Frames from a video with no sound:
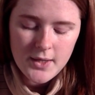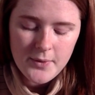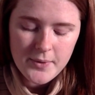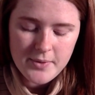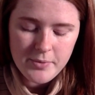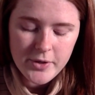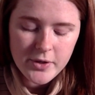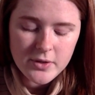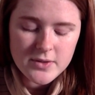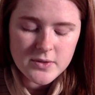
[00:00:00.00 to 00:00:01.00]
When the
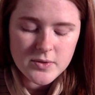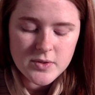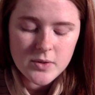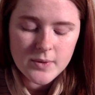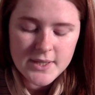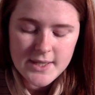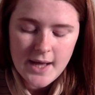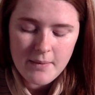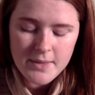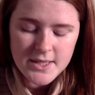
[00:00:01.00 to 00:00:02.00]
proconsul saw what had
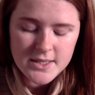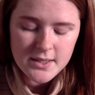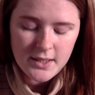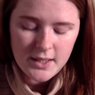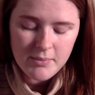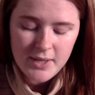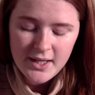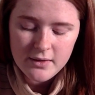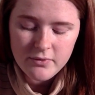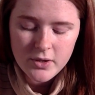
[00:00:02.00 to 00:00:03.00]
happened, he
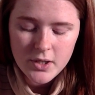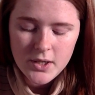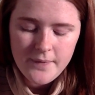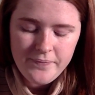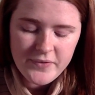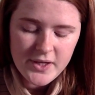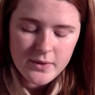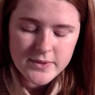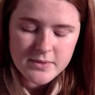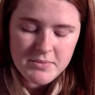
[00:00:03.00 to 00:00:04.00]
believed, for he
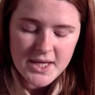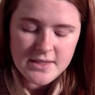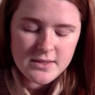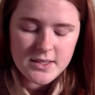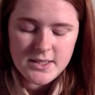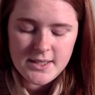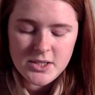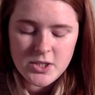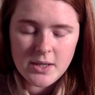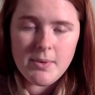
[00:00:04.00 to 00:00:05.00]
was amazed at the
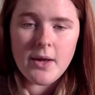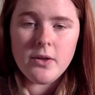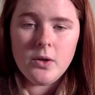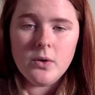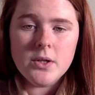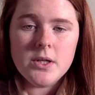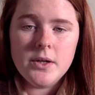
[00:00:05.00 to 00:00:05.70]
teaching about the Lord.